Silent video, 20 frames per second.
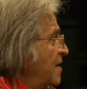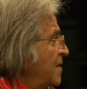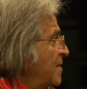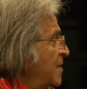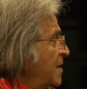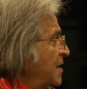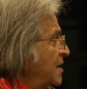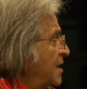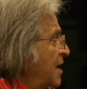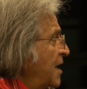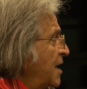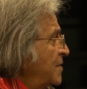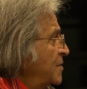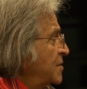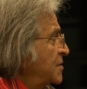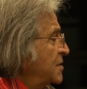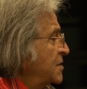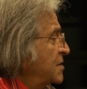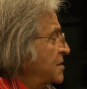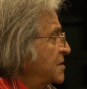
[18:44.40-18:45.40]
But I
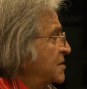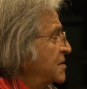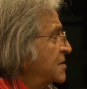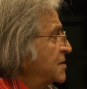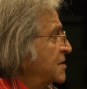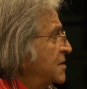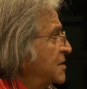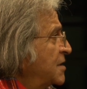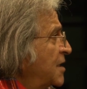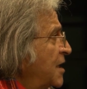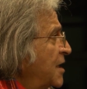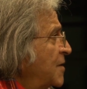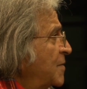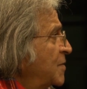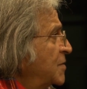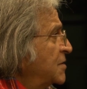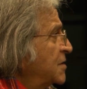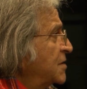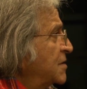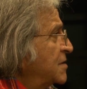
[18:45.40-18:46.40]

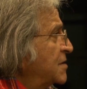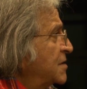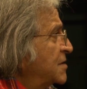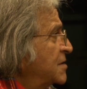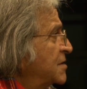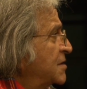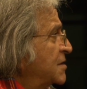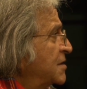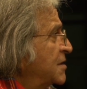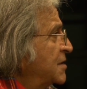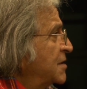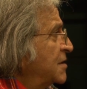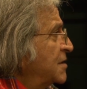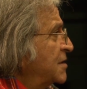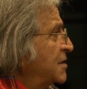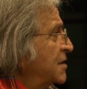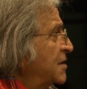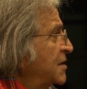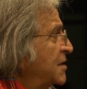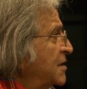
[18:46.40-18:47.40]

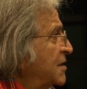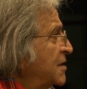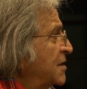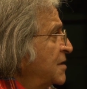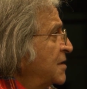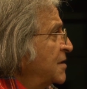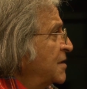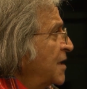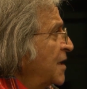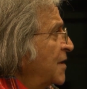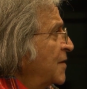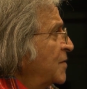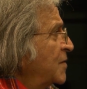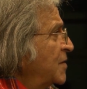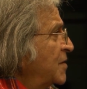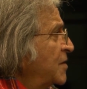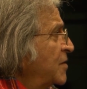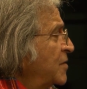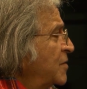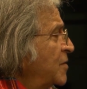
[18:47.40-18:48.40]

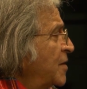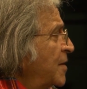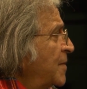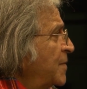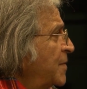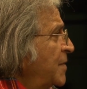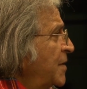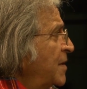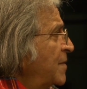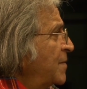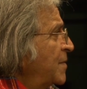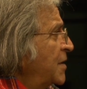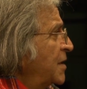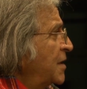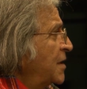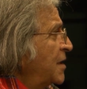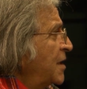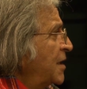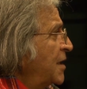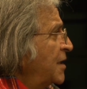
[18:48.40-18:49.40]
grew up in
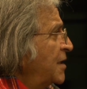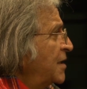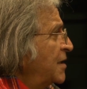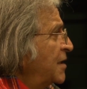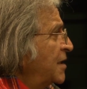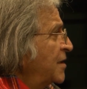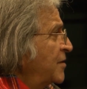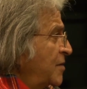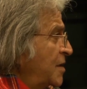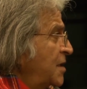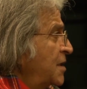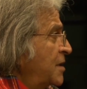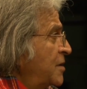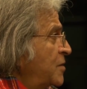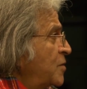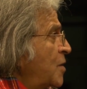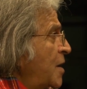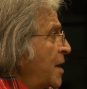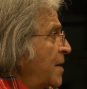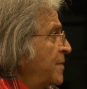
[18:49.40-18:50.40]
Berkeley, I really
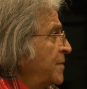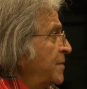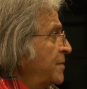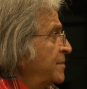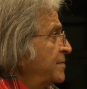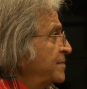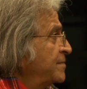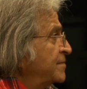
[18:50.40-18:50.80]
grew up,